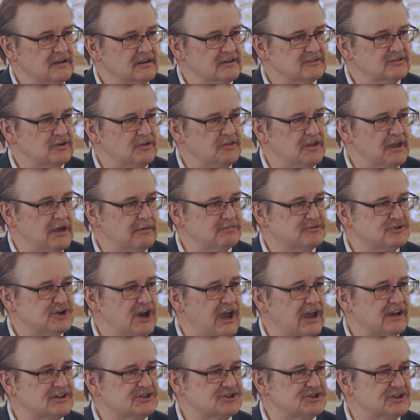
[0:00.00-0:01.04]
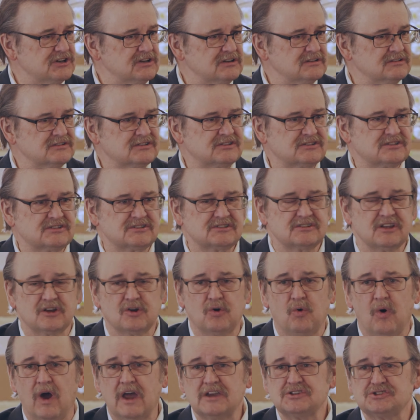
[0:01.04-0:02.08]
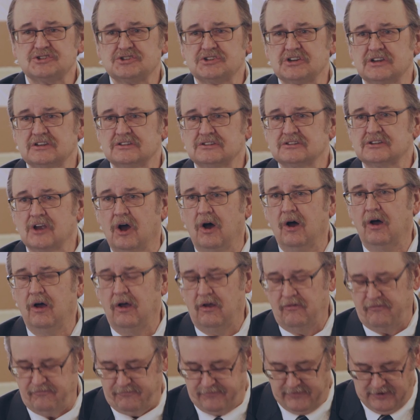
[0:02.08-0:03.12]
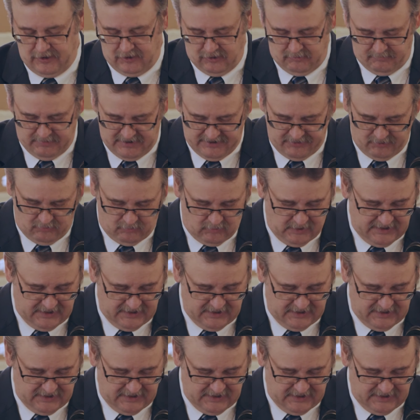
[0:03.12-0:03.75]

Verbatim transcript: And so the objections, the questions all fell by the